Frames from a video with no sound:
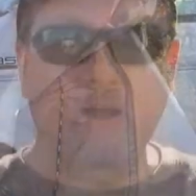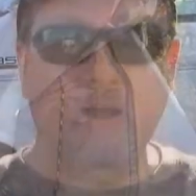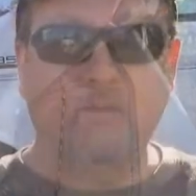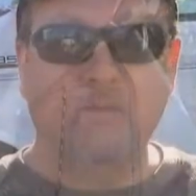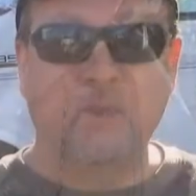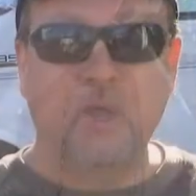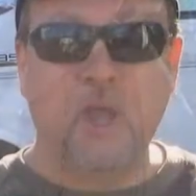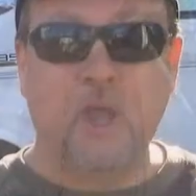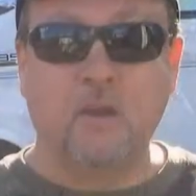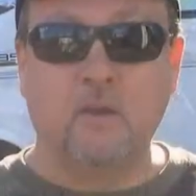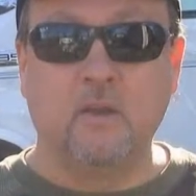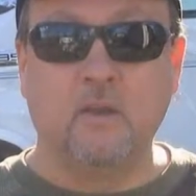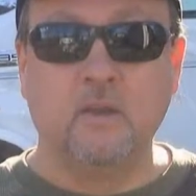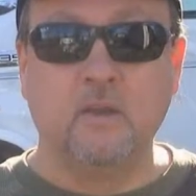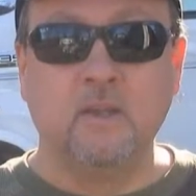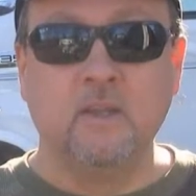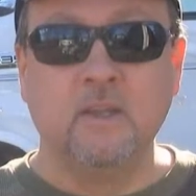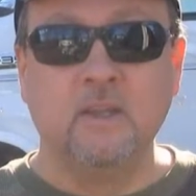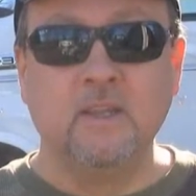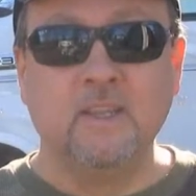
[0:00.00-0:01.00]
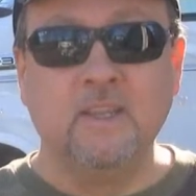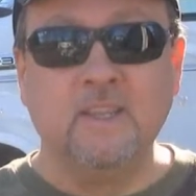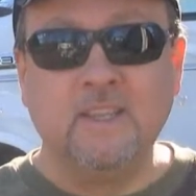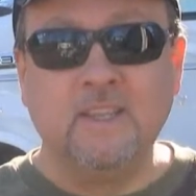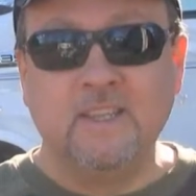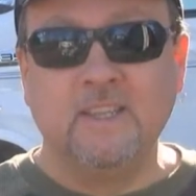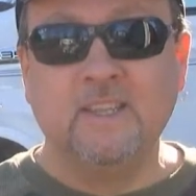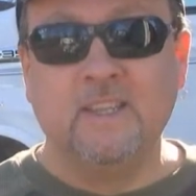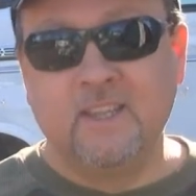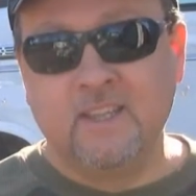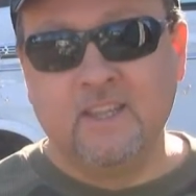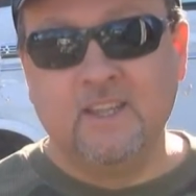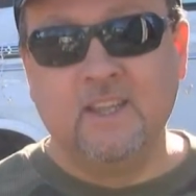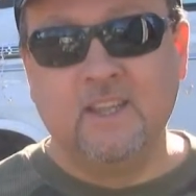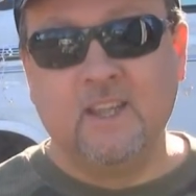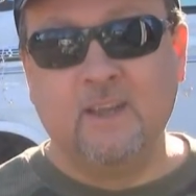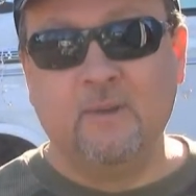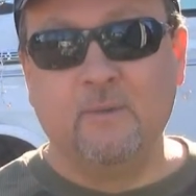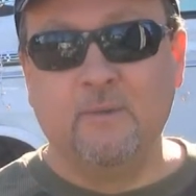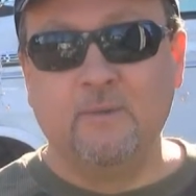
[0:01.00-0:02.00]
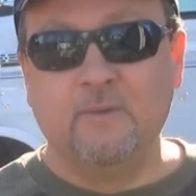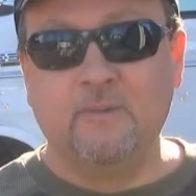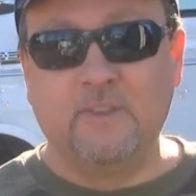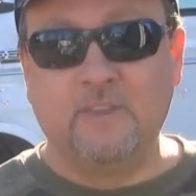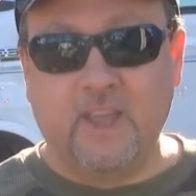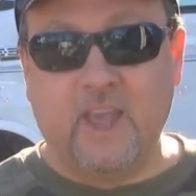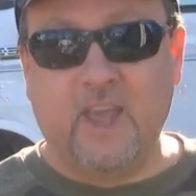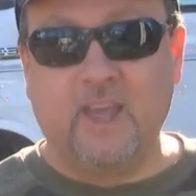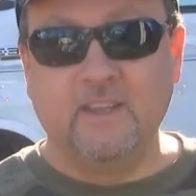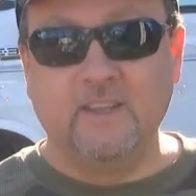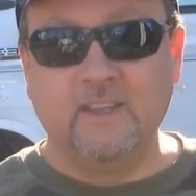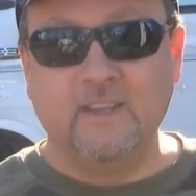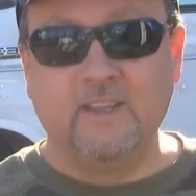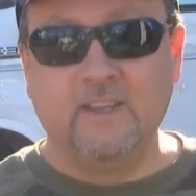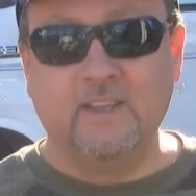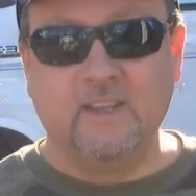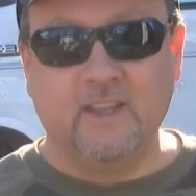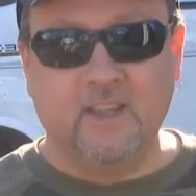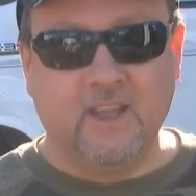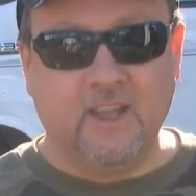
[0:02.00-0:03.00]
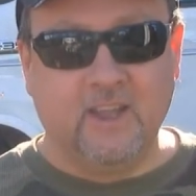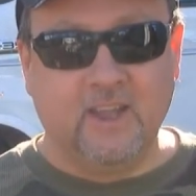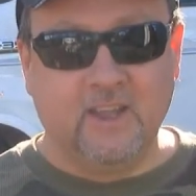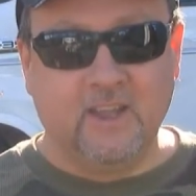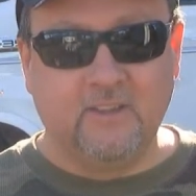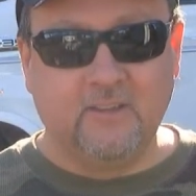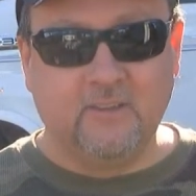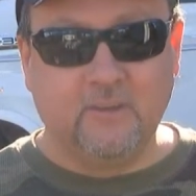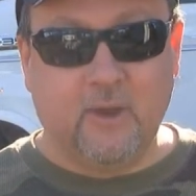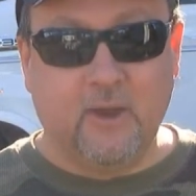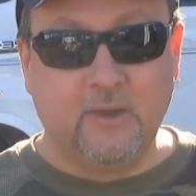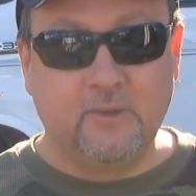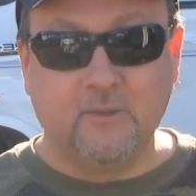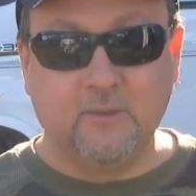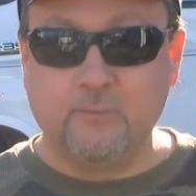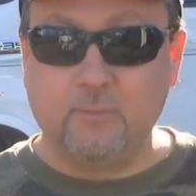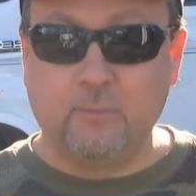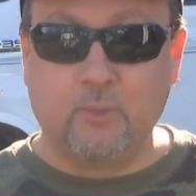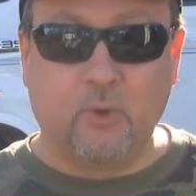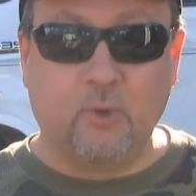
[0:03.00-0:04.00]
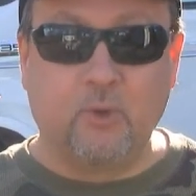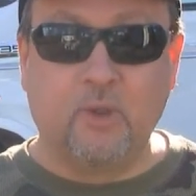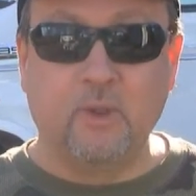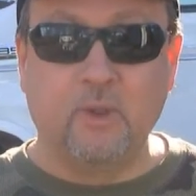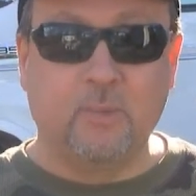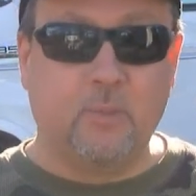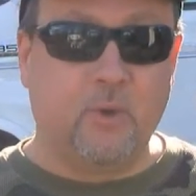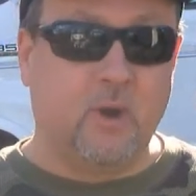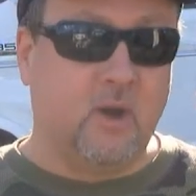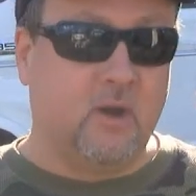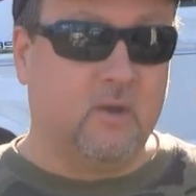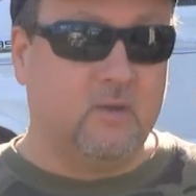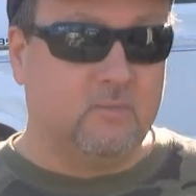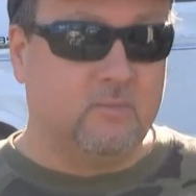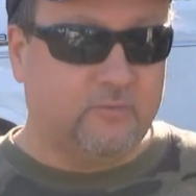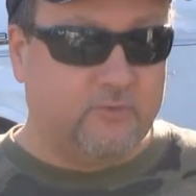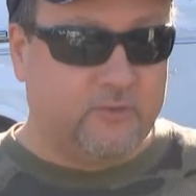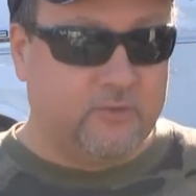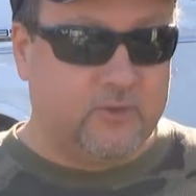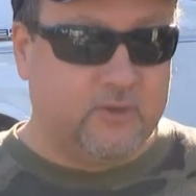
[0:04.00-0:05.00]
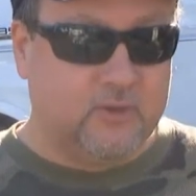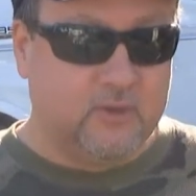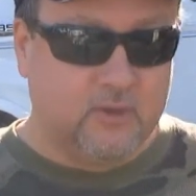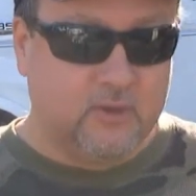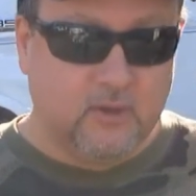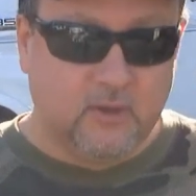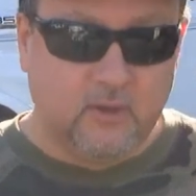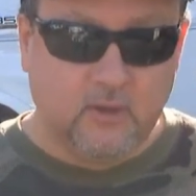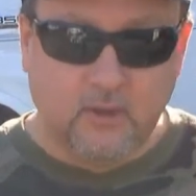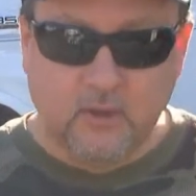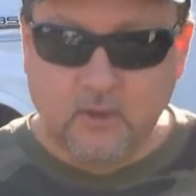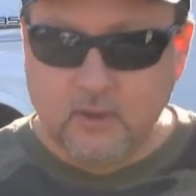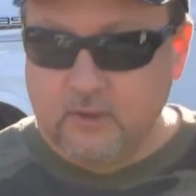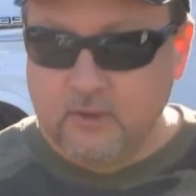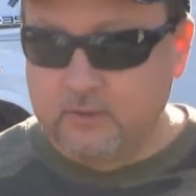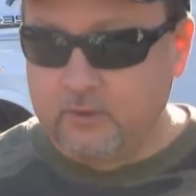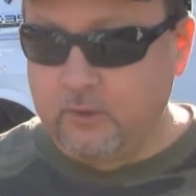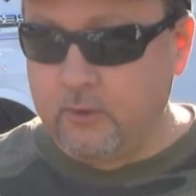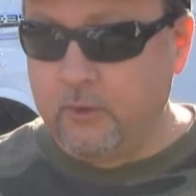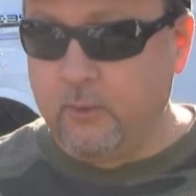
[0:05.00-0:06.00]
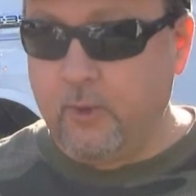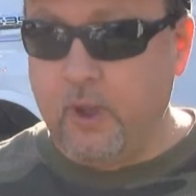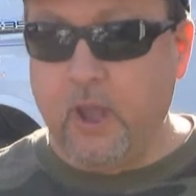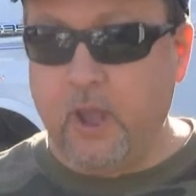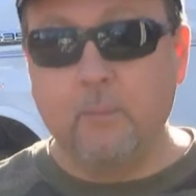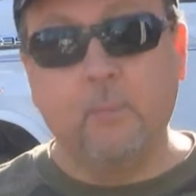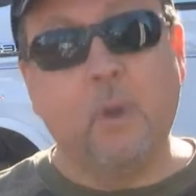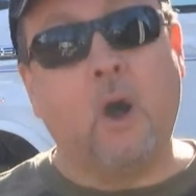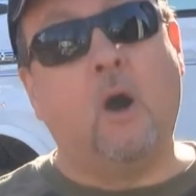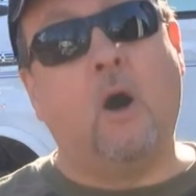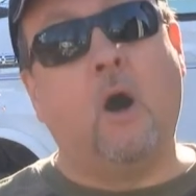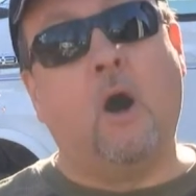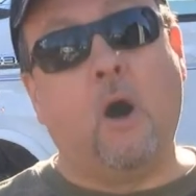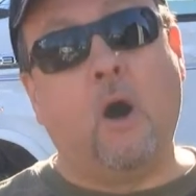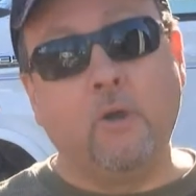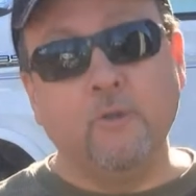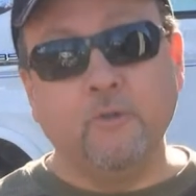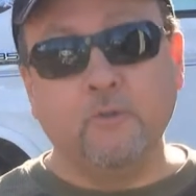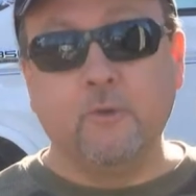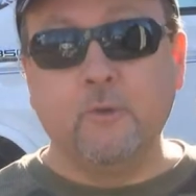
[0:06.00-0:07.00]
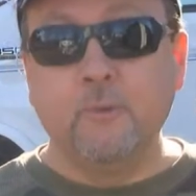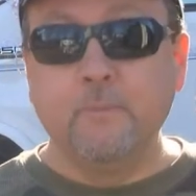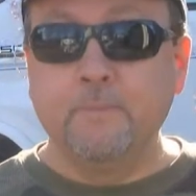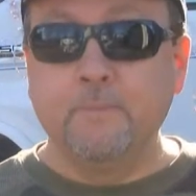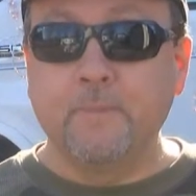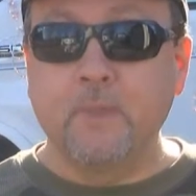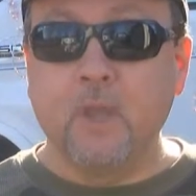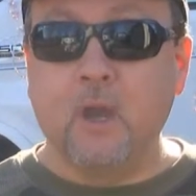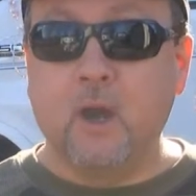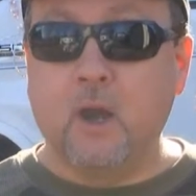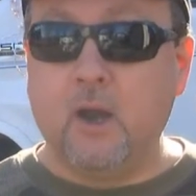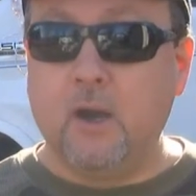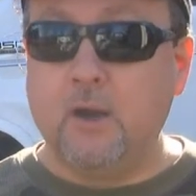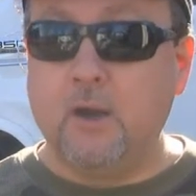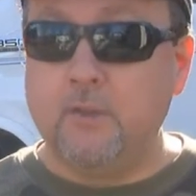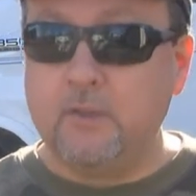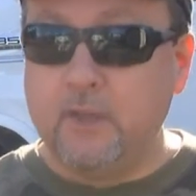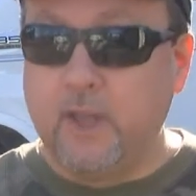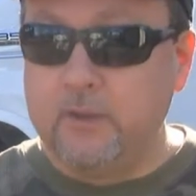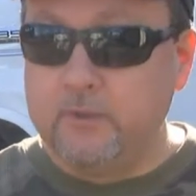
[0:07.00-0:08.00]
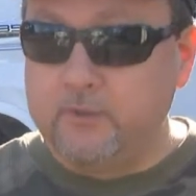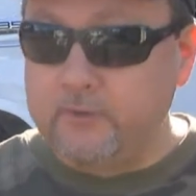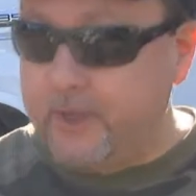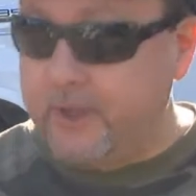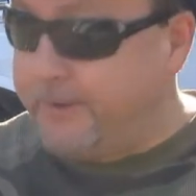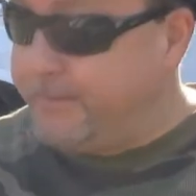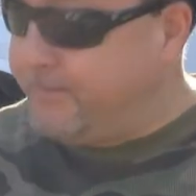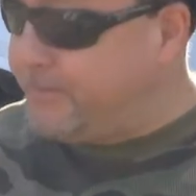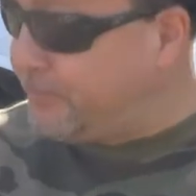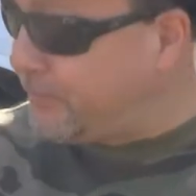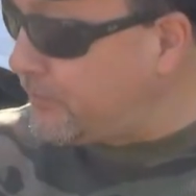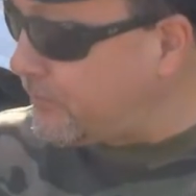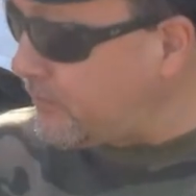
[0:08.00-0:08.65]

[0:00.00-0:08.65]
and a half later, and it was dead. And so I just broke it apart and threw it away. Also, latest thing,